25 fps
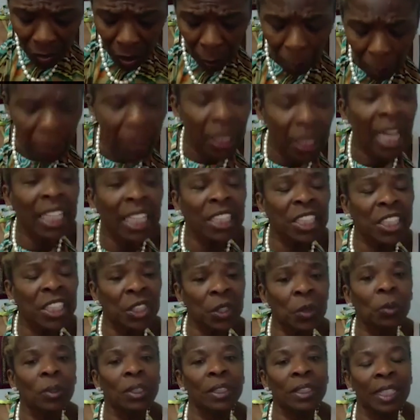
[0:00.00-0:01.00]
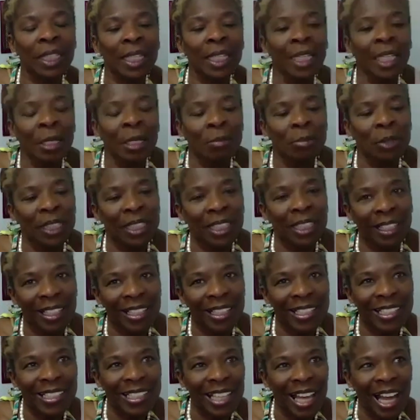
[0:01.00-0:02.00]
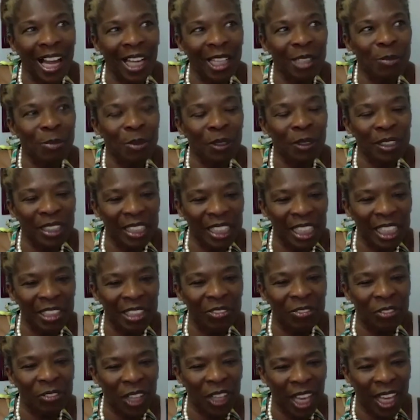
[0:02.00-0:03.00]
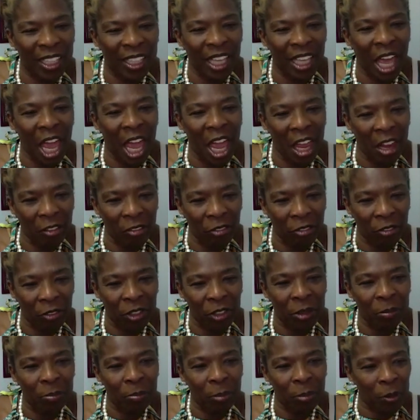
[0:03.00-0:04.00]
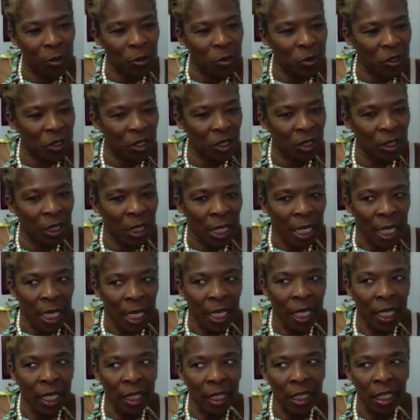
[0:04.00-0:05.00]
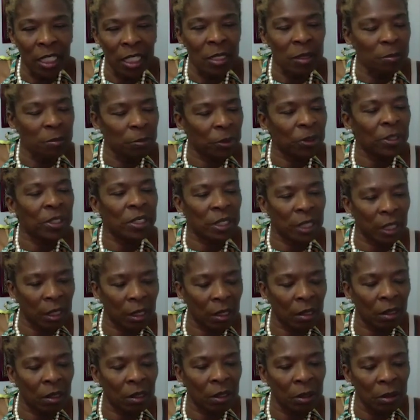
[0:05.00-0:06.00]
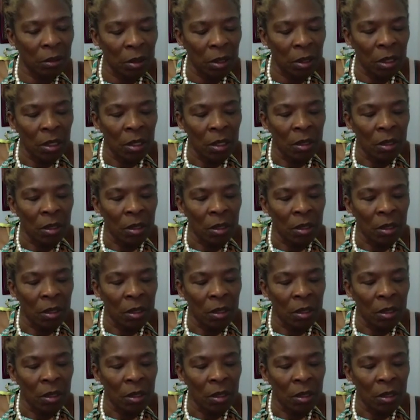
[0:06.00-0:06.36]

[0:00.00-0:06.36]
But I do it because I believe that every person, and in particular,